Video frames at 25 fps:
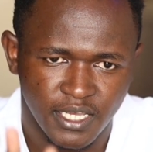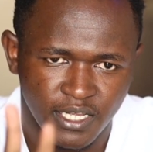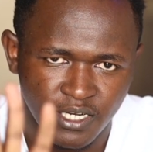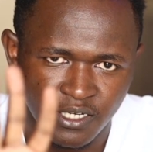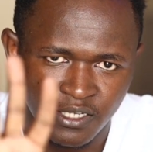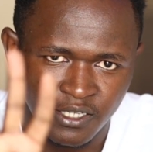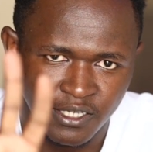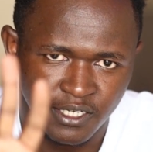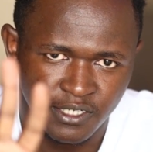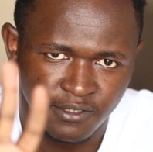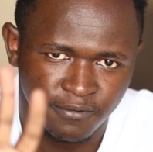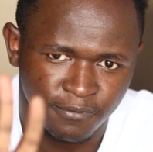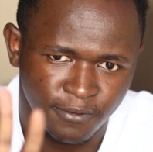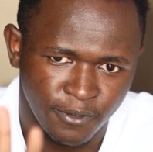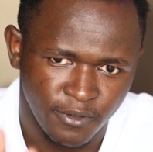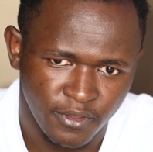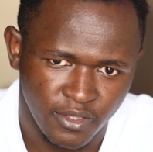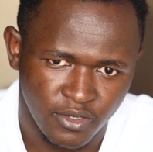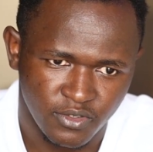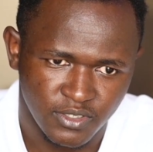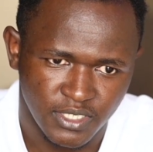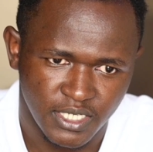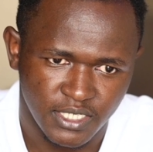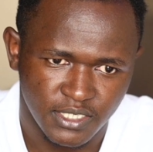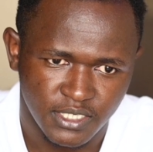and get
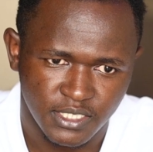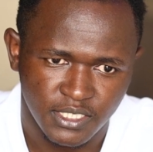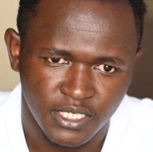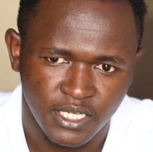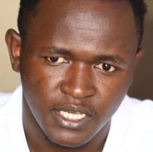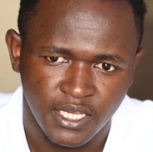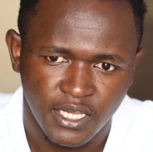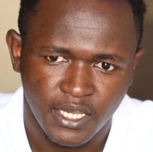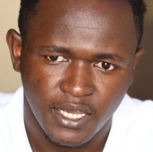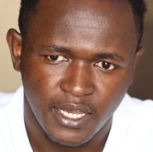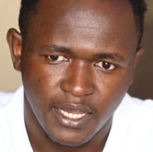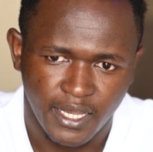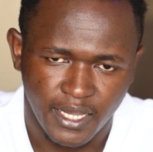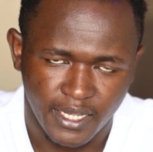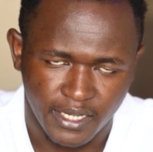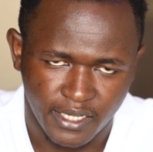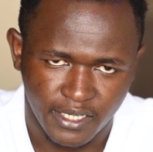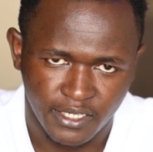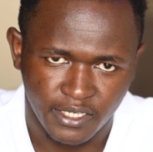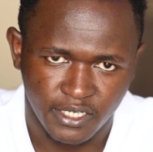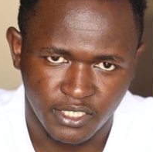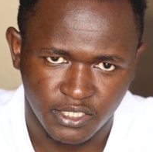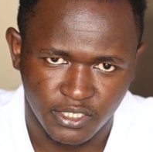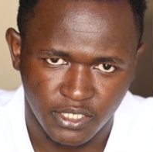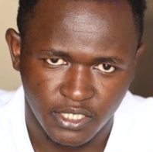4,000
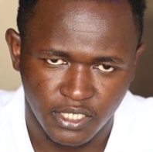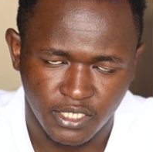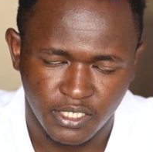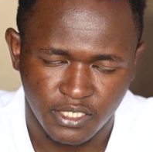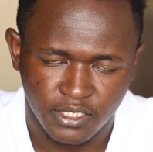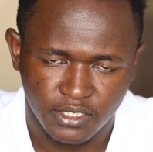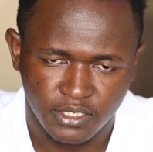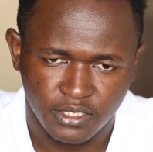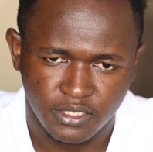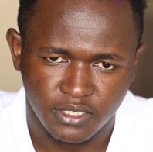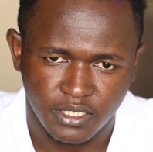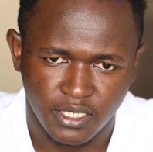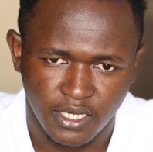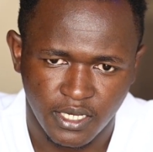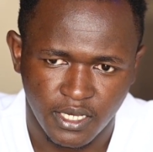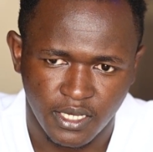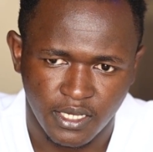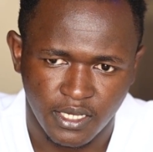Kenyan shillings